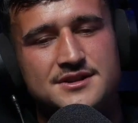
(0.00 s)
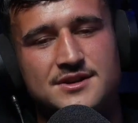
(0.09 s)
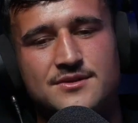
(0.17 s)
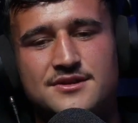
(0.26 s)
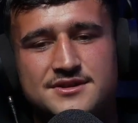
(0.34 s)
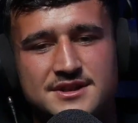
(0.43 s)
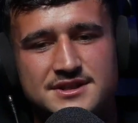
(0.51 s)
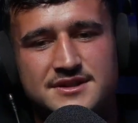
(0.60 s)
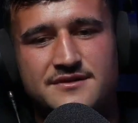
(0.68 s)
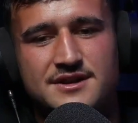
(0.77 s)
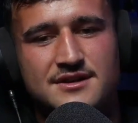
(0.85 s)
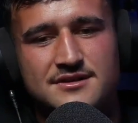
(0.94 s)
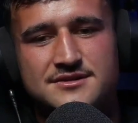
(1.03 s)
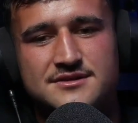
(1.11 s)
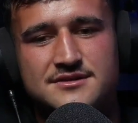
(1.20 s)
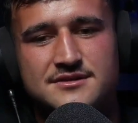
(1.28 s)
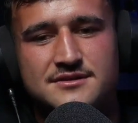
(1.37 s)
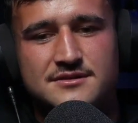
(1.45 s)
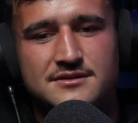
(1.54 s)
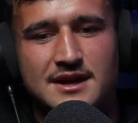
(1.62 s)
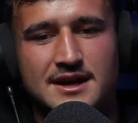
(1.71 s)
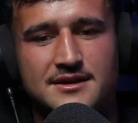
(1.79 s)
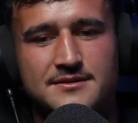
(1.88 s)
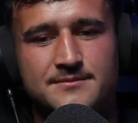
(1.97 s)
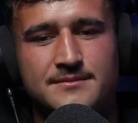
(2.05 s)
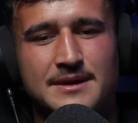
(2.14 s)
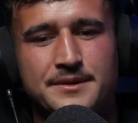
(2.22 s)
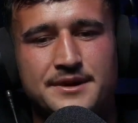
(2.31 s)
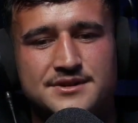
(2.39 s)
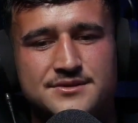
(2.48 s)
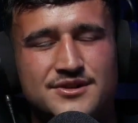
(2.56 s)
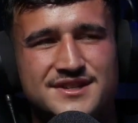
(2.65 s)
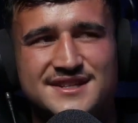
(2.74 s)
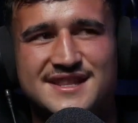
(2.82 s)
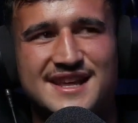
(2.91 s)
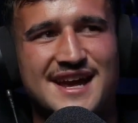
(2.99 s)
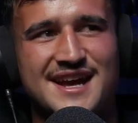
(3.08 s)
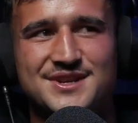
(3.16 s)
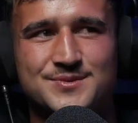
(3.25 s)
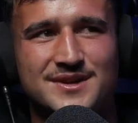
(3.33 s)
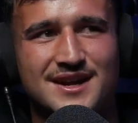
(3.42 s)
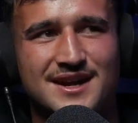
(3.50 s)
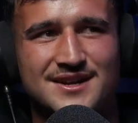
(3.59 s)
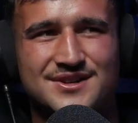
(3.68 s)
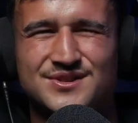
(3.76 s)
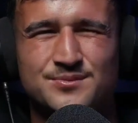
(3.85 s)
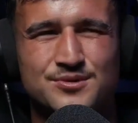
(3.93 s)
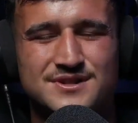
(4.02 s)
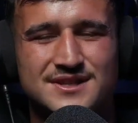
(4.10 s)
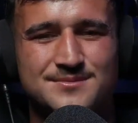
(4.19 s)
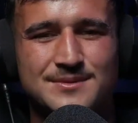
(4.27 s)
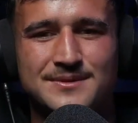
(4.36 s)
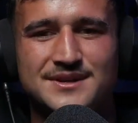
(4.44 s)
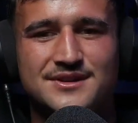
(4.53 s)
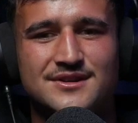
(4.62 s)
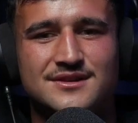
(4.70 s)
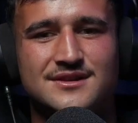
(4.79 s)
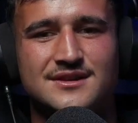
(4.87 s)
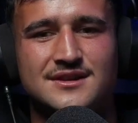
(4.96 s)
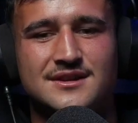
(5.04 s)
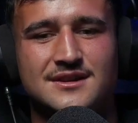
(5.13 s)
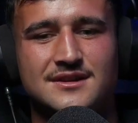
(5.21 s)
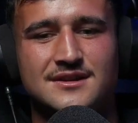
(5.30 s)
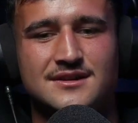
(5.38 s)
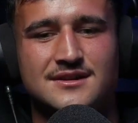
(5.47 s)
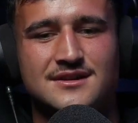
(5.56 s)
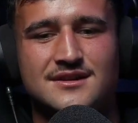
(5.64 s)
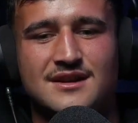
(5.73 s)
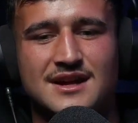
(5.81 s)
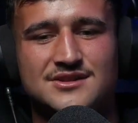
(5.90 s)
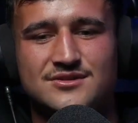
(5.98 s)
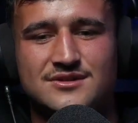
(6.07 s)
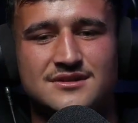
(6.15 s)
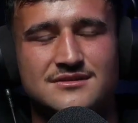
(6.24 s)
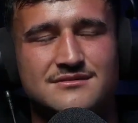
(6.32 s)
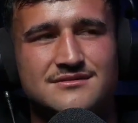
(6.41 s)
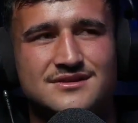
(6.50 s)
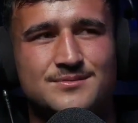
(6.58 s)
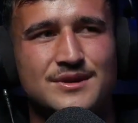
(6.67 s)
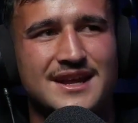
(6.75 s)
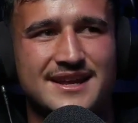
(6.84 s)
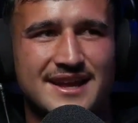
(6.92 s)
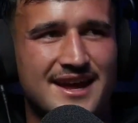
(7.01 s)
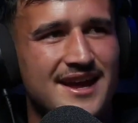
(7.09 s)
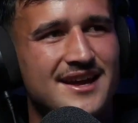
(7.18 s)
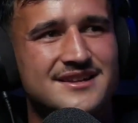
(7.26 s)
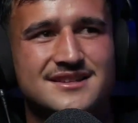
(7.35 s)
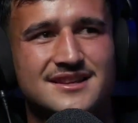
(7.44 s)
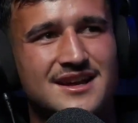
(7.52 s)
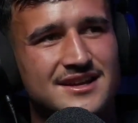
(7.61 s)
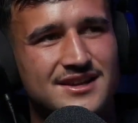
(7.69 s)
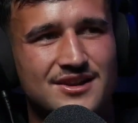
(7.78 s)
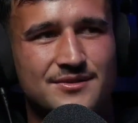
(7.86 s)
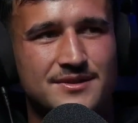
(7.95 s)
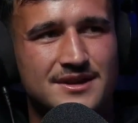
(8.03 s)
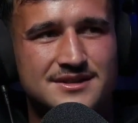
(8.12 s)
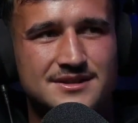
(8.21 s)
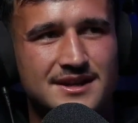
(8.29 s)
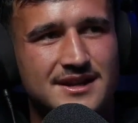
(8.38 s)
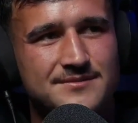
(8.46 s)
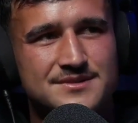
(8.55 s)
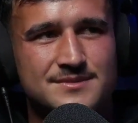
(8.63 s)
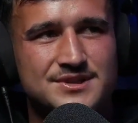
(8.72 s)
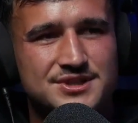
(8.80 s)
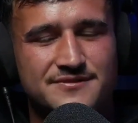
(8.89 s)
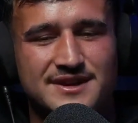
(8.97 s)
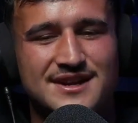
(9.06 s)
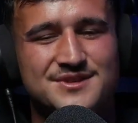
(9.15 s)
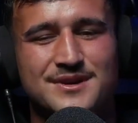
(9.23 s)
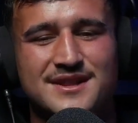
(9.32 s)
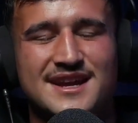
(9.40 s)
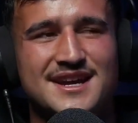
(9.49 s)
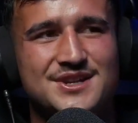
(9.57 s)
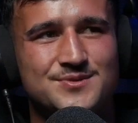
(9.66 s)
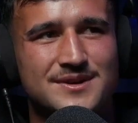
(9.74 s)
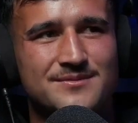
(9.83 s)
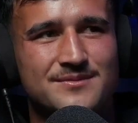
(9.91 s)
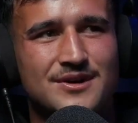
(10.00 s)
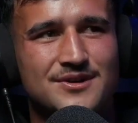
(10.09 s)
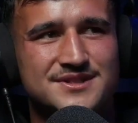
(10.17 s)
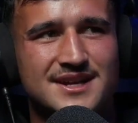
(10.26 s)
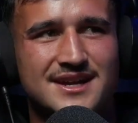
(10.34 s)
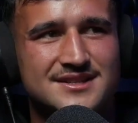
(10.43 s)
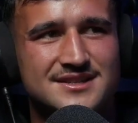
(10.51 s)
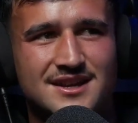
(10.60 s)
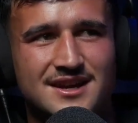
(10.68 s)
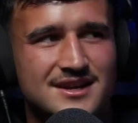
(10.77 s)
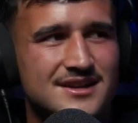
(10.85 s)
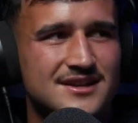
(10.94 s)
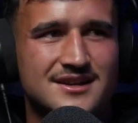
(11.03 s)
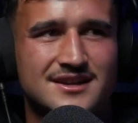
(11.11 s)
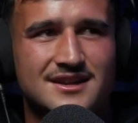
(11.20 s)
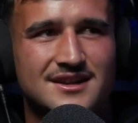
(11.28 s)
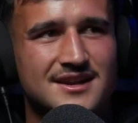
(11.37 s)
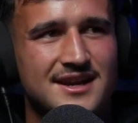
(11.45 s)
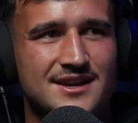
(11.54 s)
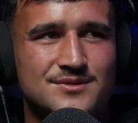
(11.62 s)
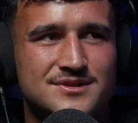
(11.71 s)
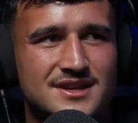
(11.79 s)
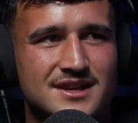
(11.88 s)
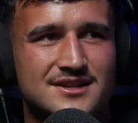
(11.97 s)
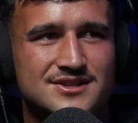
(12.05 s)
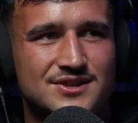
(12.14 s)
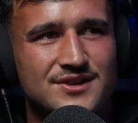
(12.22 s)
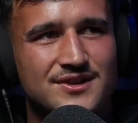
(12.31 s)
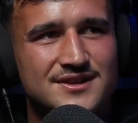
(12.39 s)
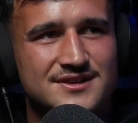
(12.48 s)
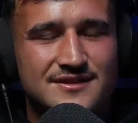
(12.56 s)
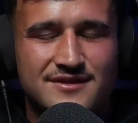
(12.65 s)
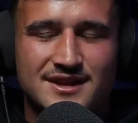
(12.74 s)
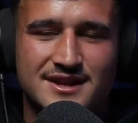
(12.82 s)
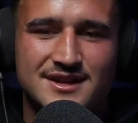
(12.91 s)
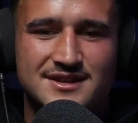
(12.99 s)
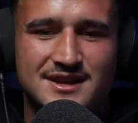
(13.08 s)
So when I was year 7, I was like, I was getting to that age where like, so Portuguese probably not, like sort of, it's probably like gangs and like, kids are getting up to mischief. And that's probably the age where I was starting to like, head was starting to turn and stuff like that.